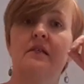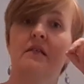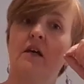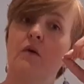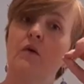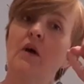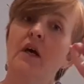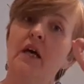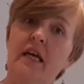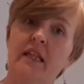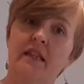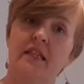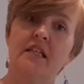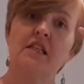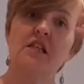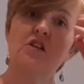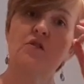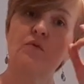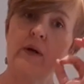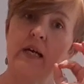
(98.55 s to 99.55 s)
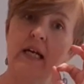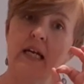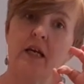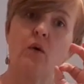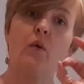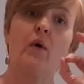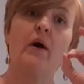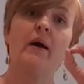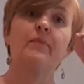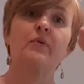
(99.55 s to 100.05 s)
So this is really
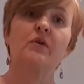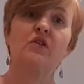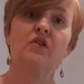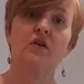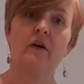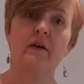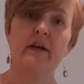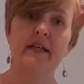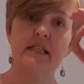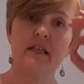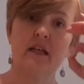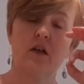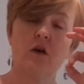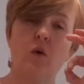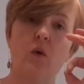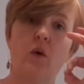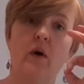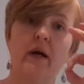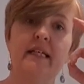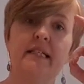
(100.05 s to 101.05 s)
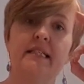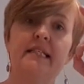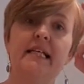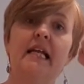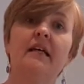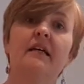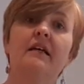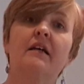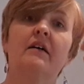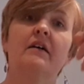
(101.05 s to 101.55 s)
quite precise and quite
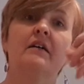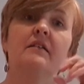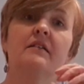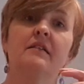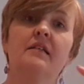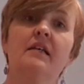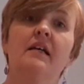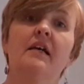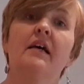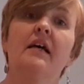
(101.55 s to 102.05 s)
delicate.